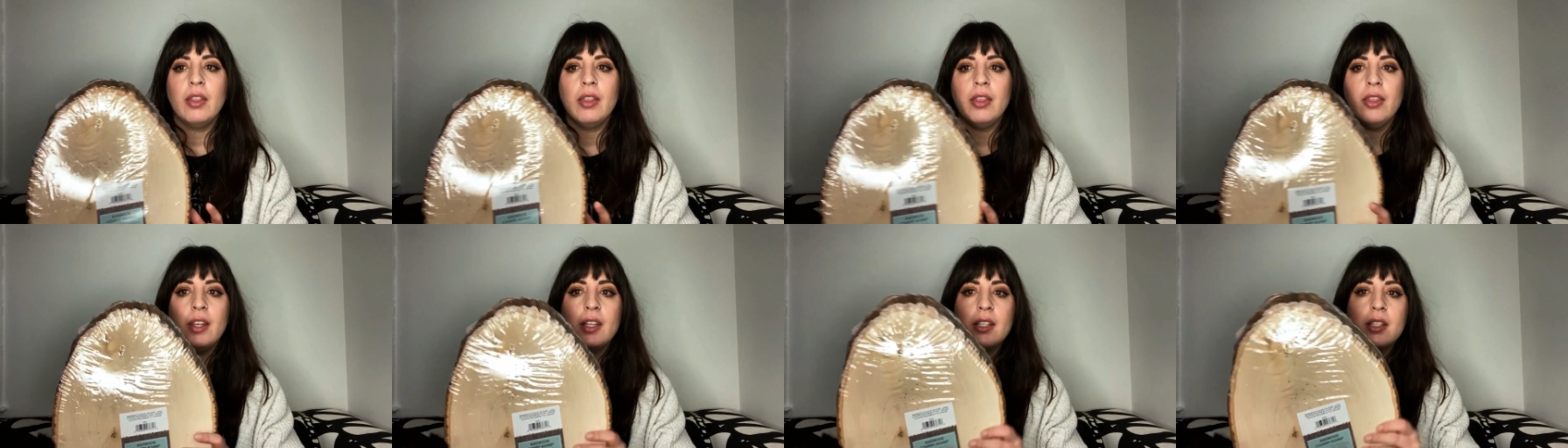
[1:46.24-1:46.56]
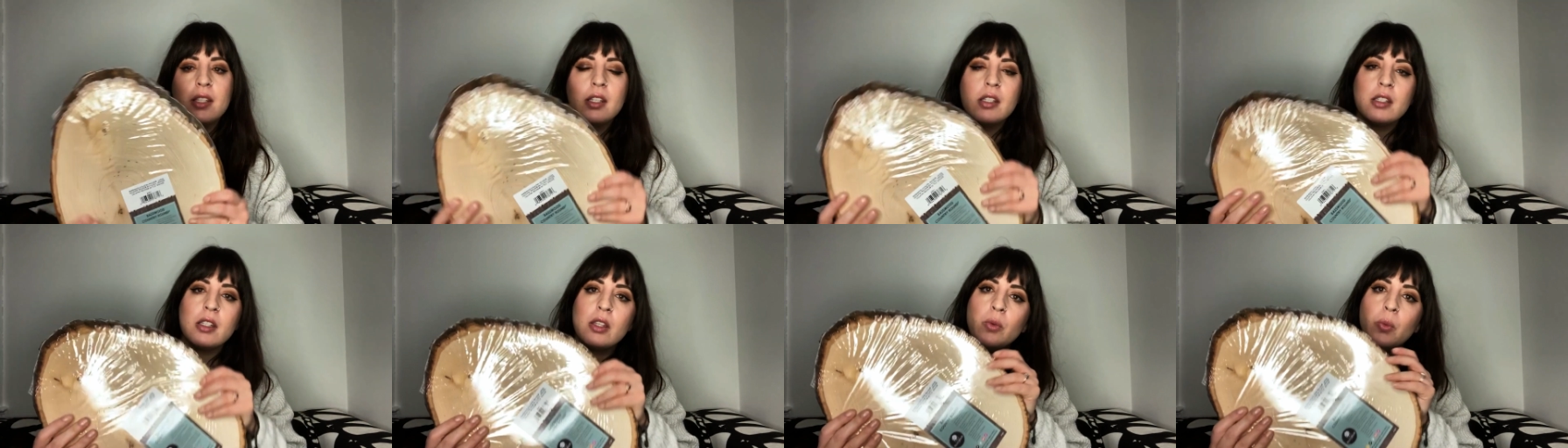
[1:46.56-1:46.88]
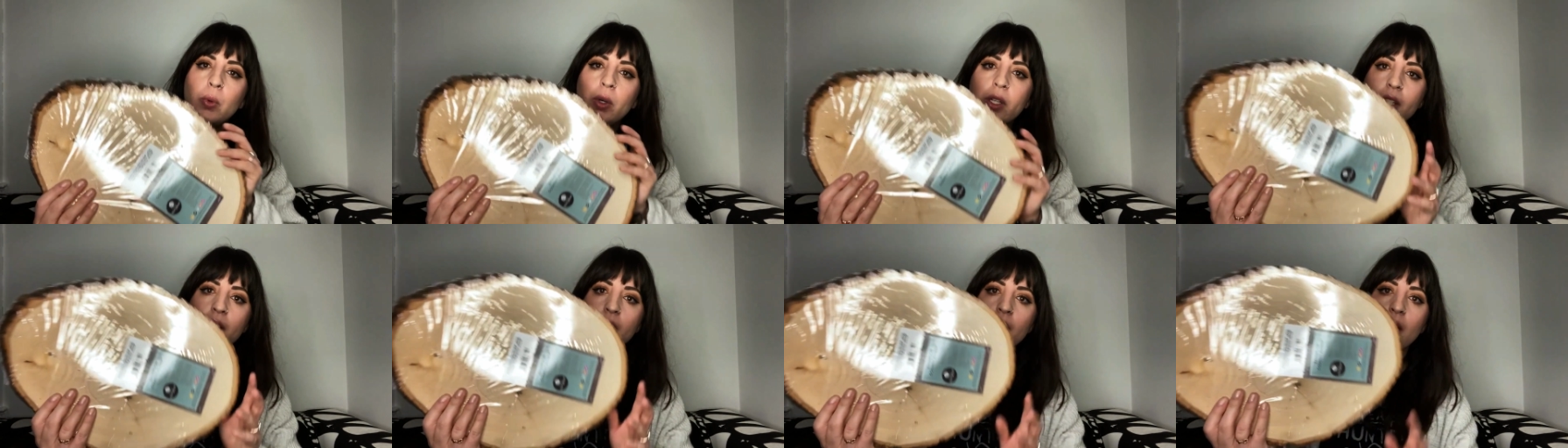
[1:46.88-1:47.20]
This is the
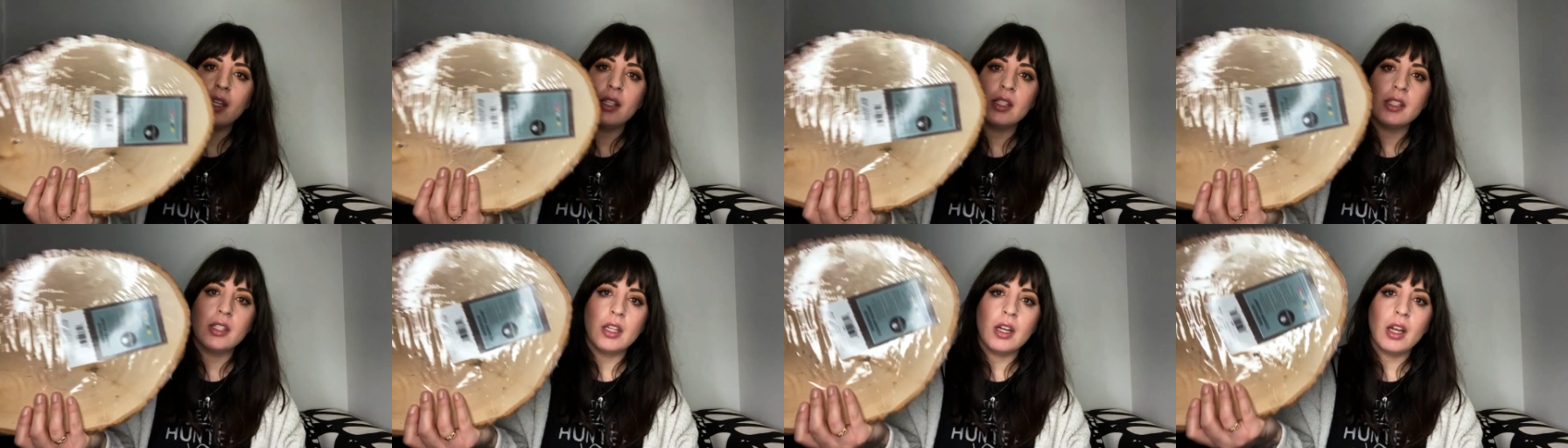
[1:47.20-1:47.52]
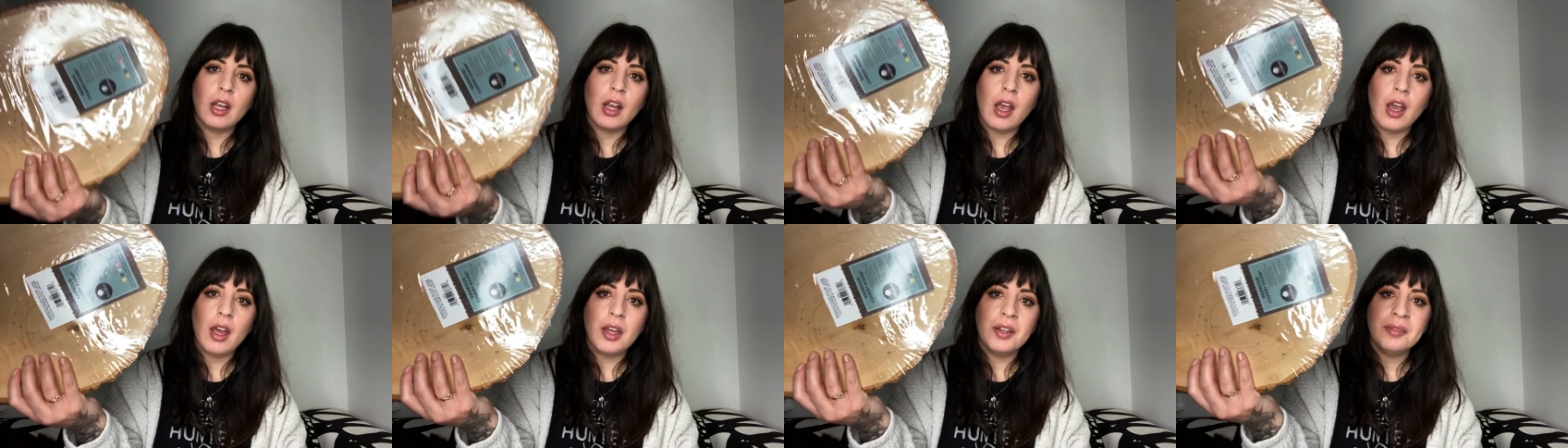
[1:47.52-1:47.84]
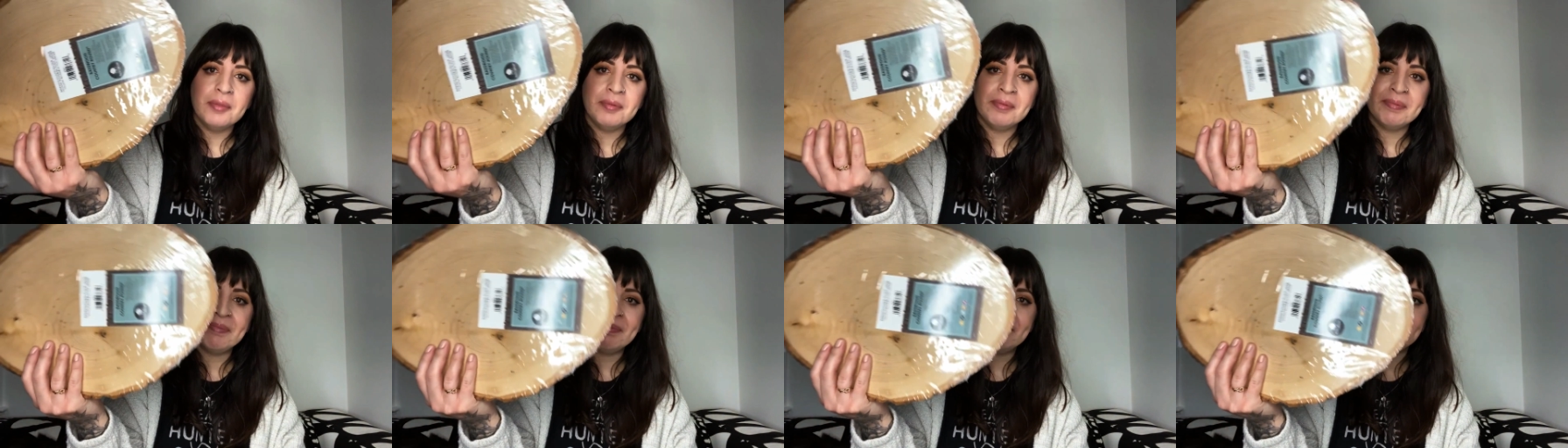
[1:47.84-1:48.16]
wood slice that I got.
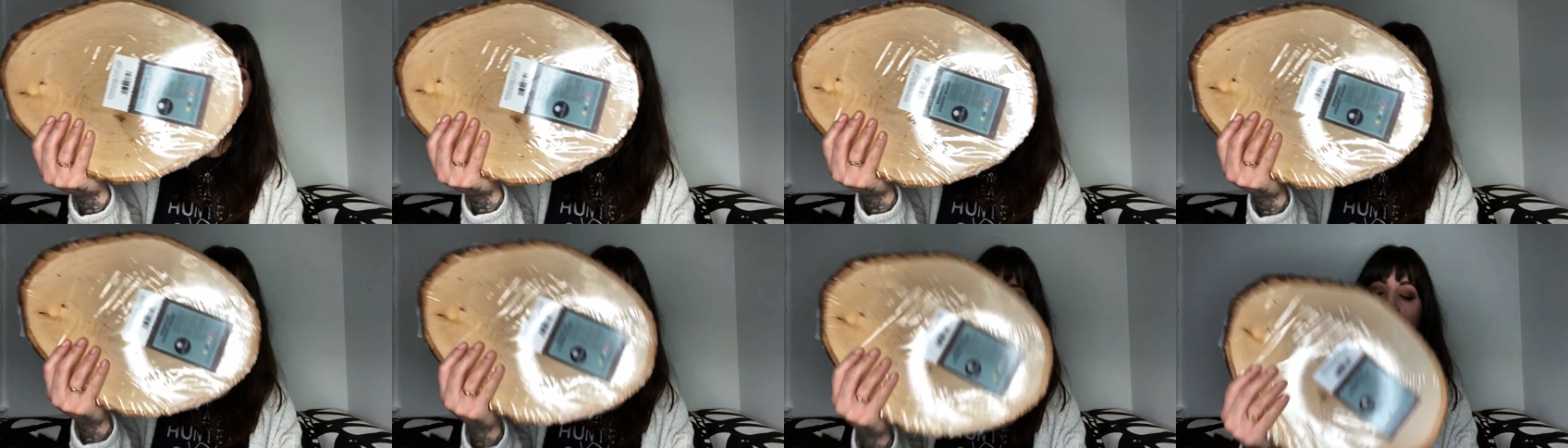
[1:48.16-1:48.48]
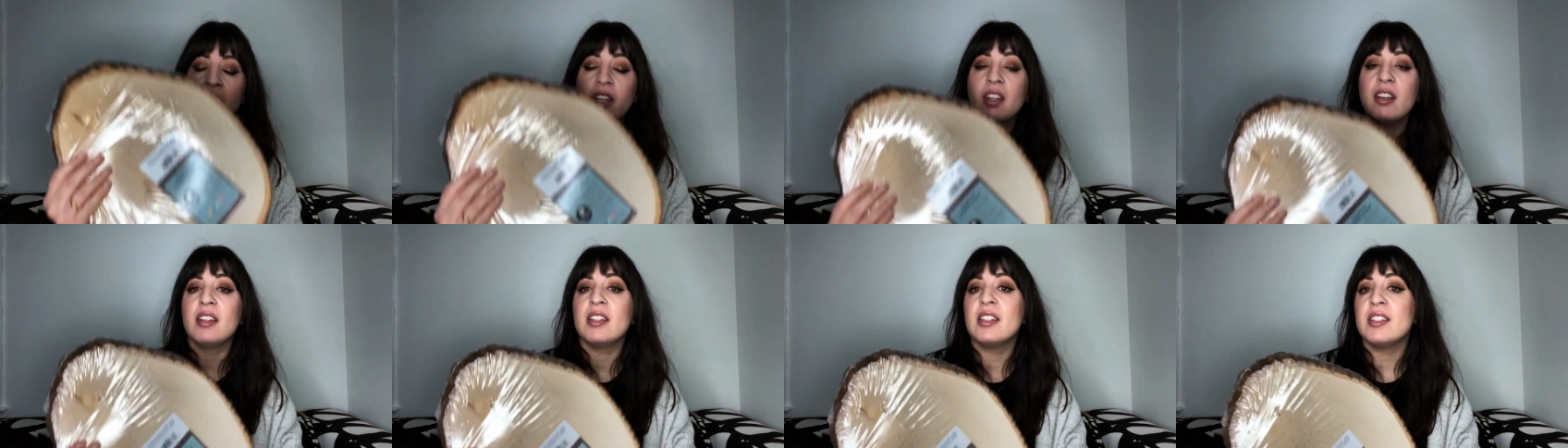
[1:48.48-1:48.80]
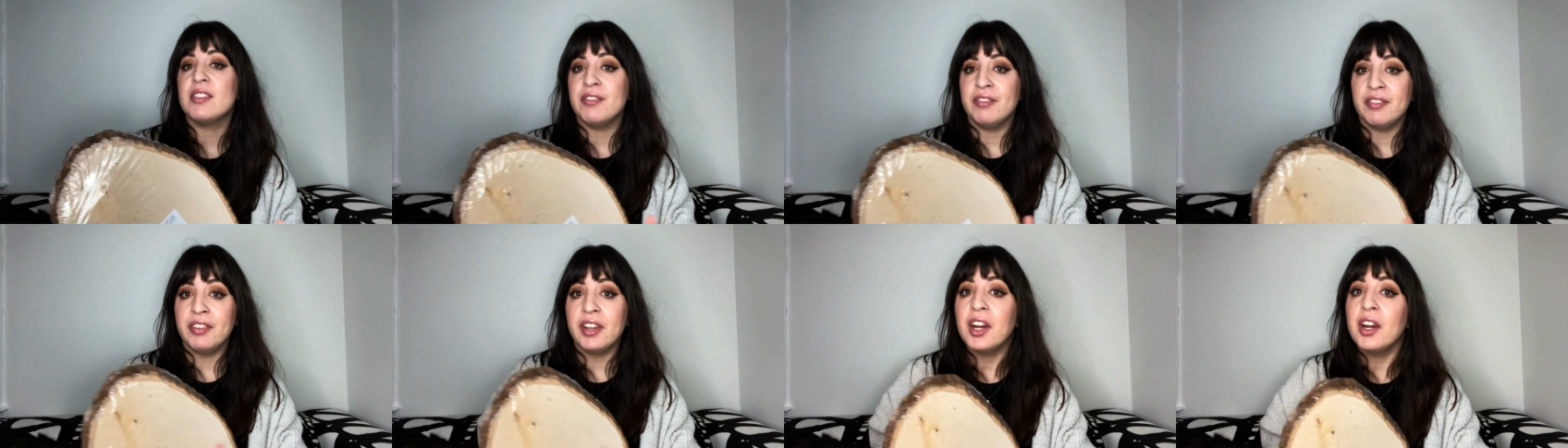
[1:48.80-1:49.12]

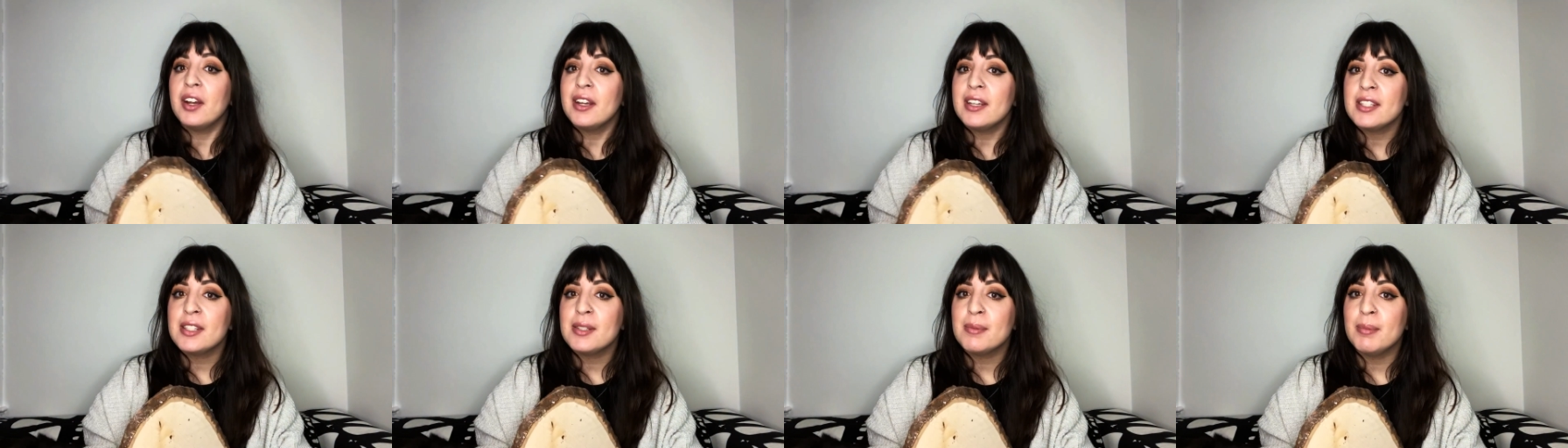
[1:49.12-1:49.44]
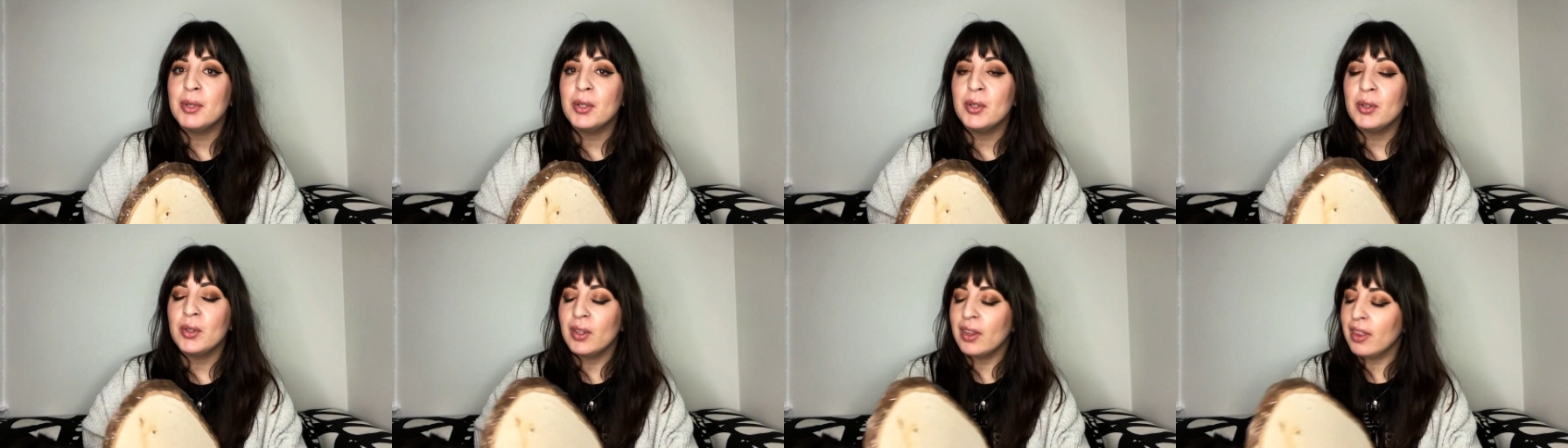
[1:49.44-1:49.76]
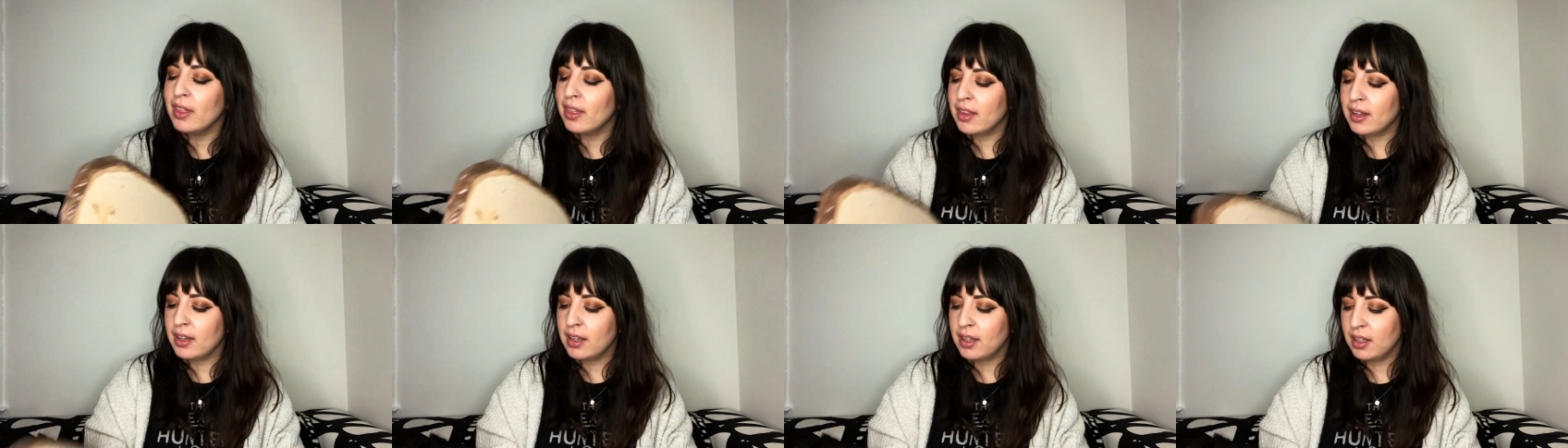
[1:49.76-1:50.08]
Very
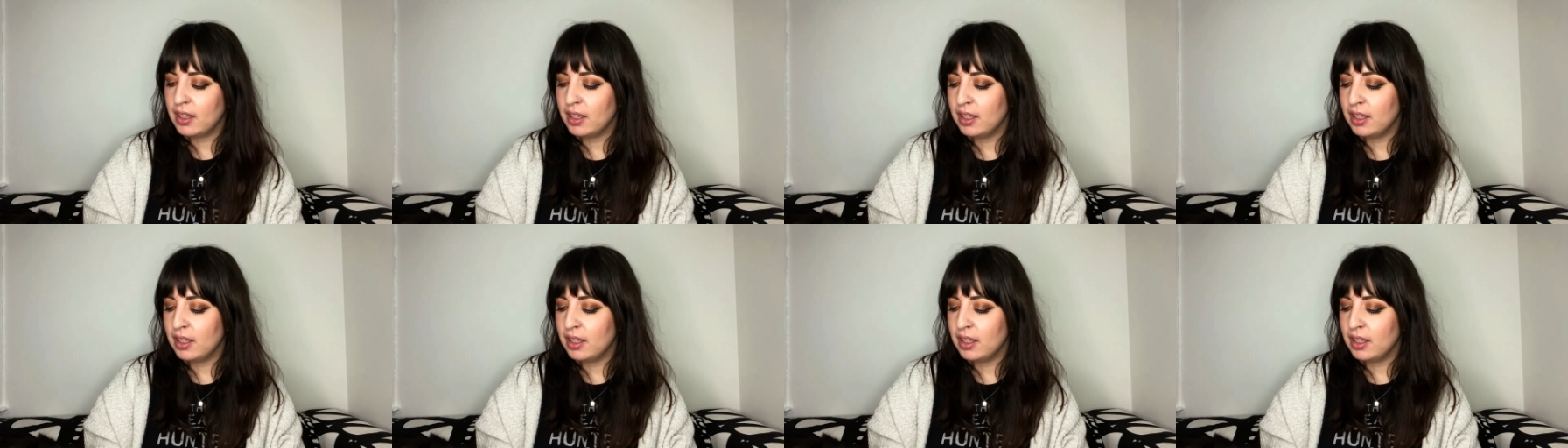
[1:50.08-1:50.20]
smooth,